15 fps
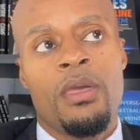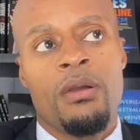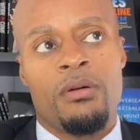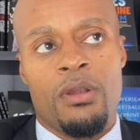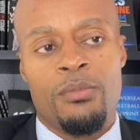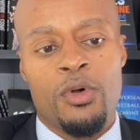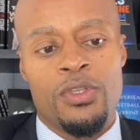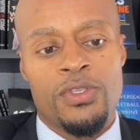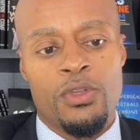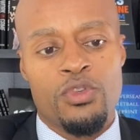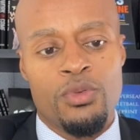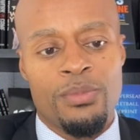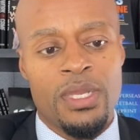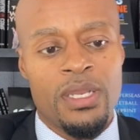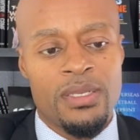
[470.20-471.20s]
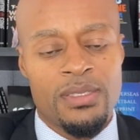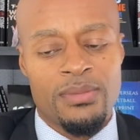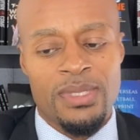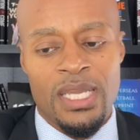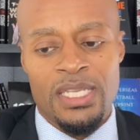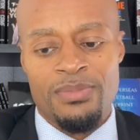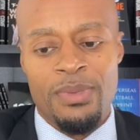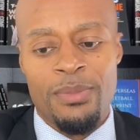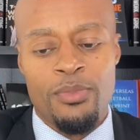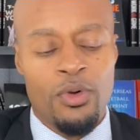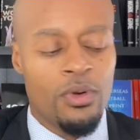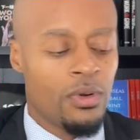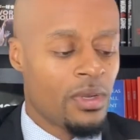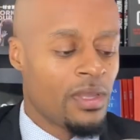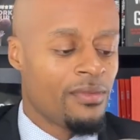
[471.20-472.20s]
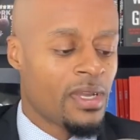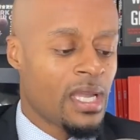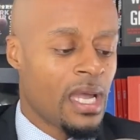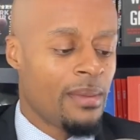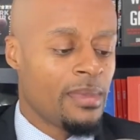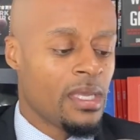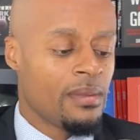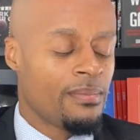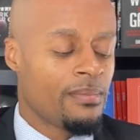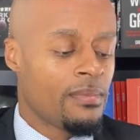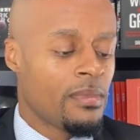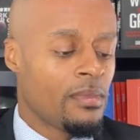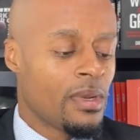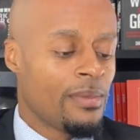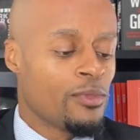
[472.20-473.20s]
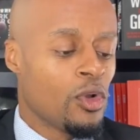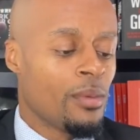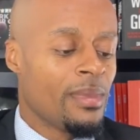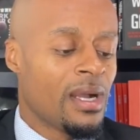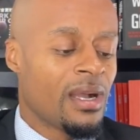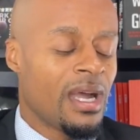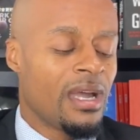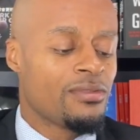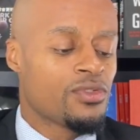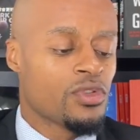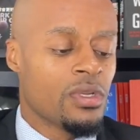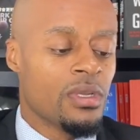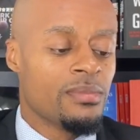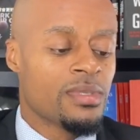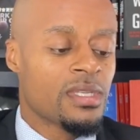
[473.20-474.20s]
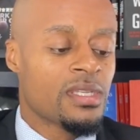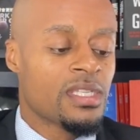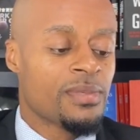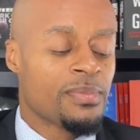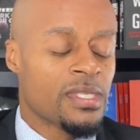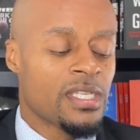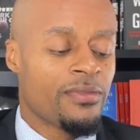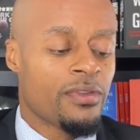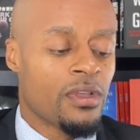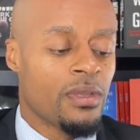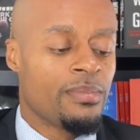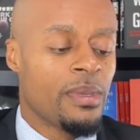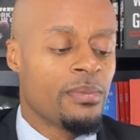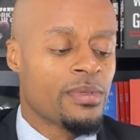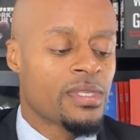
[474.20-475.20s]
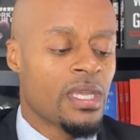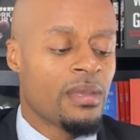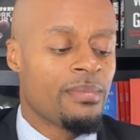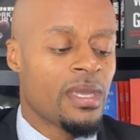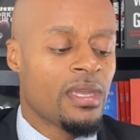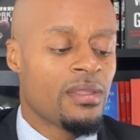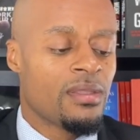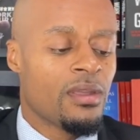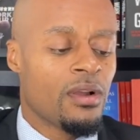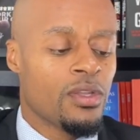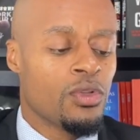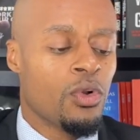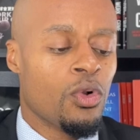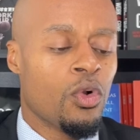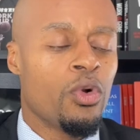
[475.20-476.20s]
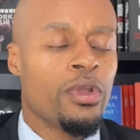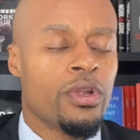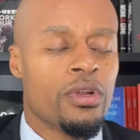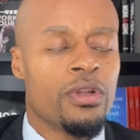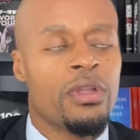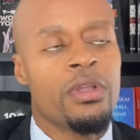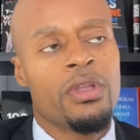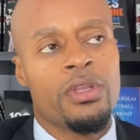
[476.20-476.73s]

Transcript: When I'm on social media, sometimes people leave a comment when I'm doing my live streams. Specifically, people say, man, are you a lawyer?